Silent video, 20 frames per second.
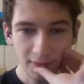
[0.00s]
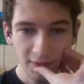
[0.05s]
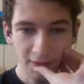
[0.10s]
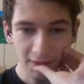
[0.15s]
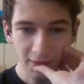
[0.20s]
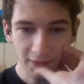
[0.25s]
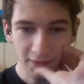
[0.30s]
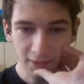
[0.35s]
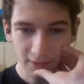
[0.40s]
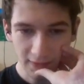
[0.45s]

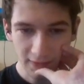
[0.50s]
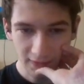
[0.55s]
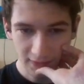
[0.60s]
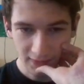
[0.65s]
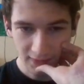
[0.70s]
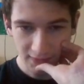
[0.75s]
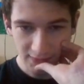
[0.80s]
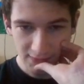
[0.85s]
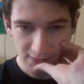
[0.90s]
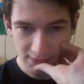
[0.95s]
Taking a look
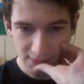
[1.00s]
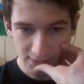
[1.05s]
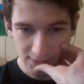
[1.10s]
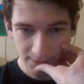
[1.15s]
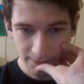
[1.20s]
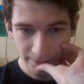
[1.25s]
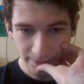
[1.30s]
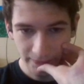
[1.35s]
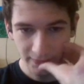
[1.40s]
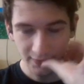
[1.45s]
at this,
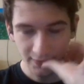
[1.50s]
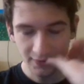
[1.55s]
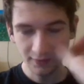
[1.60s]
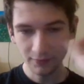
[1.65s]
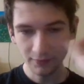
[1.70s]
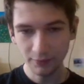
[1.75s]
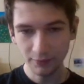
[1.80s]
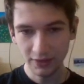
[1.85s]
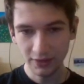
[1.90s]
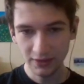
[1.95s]

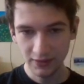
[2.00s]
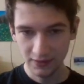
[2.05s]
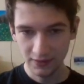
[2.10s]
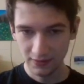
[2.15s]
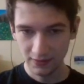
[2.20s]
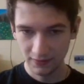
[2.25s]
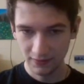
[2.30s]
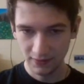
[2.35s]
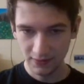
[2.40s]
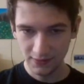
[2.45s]
we
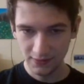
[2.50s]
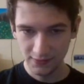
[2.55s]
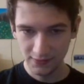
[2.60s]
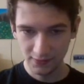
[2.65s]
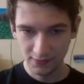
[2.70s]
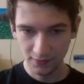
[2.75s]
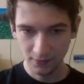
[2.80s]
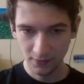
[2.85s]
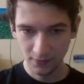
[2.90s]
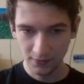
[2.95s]
need
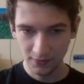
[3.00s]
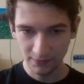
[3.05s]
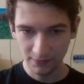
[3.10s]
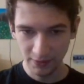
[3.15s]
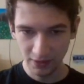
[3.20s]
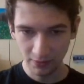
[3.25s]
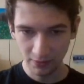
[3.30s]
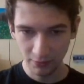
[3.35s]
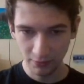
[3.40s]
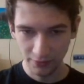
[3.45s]
this 2 to
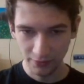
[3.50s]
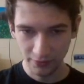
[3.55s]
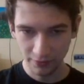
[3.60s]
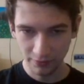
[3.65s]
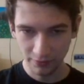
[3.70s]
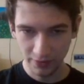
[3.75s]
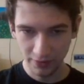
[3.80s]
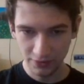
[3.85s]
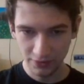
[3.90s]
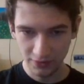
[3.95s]
be able
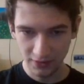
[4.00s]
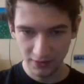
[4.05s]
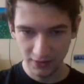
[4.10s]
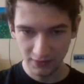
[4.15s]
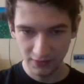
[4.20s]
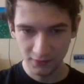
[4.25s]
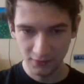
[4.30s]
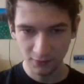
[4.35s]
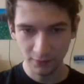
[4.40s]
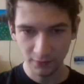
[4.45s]
to reach
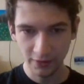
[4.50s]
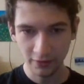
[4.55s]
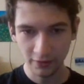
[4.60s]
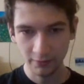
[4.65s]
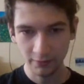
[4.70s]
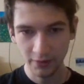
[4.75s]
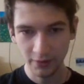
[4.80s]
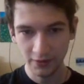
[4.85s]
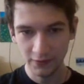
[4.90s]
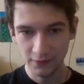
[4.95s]
that
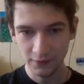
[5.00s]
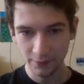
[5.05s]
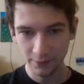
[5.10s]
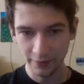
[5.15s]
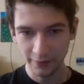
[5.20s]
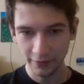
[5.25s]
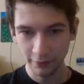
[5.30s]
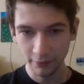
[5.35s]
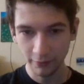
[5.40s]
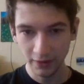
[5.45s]
square, but he's
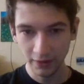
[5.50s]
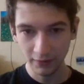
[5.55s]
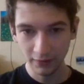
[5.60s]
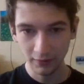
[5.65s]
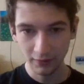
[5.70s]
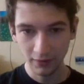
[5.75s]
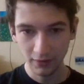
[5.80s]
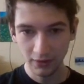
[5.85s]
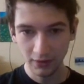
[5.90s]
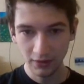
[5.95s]
3
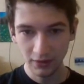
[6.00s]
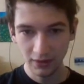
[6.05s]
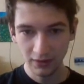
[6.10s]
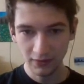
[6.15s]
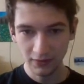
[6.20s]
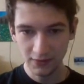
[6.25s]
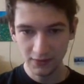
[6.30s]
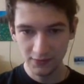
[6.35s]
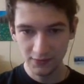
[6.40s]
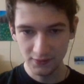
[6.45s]
away.
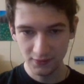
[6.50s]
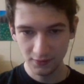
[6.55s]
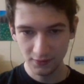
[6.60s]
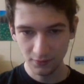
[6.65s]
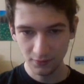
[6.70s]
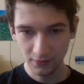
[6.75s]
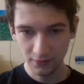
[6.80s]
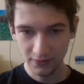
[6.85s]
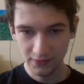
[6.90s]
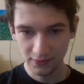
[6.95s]
This
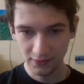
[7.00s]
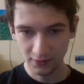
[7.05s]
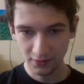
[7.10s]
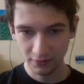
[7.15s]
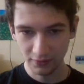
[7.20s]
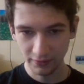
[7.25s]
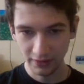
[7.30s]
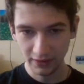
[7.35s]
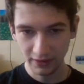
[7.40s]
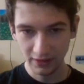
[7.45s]
2 isn't
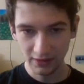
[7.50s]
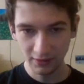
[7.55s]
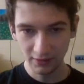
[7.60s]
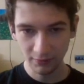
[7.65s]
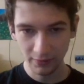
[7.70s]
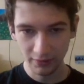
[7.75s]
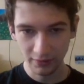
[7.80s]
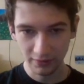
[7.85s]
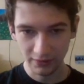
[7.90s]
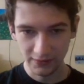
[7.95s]
going
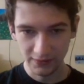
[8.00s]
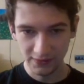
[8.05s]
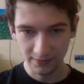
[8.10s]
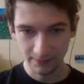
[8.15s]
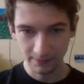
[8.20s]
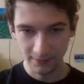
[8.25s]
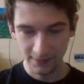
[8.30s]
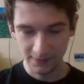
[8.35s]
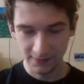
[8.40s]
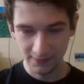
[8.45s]
anywhere
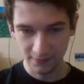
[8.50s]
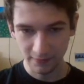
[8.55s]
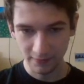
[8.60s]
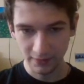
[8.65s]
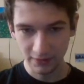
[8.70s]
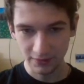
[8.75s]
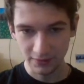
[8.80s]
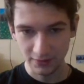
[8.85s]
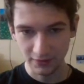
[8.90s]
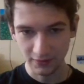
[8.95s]
except this
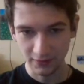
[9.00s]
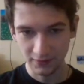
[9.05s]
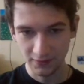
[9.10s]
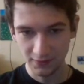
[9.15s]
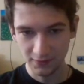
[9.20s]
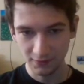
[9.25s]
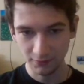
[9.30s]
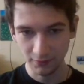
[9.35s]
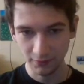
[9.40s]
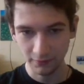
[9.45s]
direction,
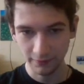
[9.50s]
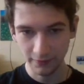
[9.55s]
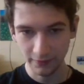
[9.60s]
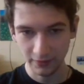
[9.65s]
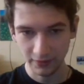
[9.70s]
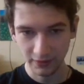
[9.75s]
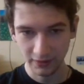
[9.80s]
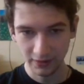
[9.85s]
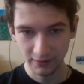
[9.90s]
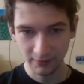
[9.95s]
so we'll
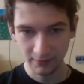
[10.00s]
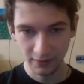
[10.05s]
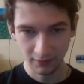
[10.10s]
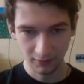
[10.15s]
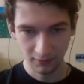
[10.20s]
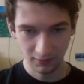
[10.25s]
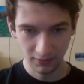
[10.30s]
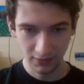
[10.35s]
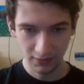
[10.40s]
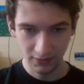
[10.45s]
fill him
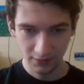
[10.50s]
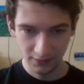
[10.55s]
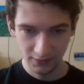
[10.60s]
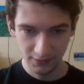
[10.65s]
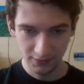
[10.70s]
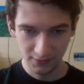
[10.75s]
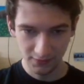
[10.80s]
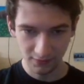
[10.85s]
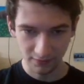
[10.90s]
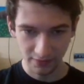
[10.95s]
in
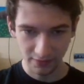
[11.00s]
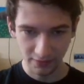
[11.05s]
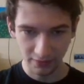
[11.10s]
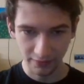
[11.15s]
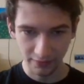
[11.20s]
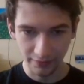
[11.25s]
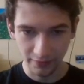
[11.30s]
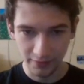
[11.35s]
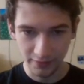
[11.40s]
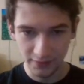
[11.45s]
so our
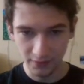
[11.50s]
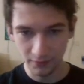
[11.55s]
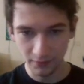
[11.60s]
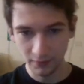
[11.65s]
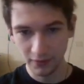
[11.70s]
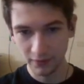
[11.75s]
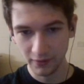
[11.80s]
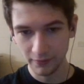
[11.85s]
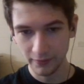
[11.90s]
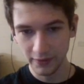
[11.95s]
other
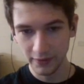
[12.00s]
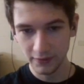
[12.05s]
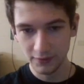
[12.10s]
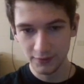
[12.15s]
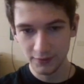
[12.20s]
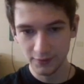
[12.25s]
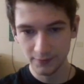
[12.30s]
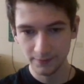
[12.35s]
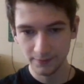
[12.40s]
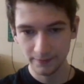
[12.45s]
2 can
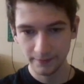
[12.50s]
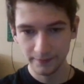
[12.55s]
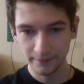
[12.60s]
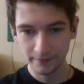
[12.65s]
reach.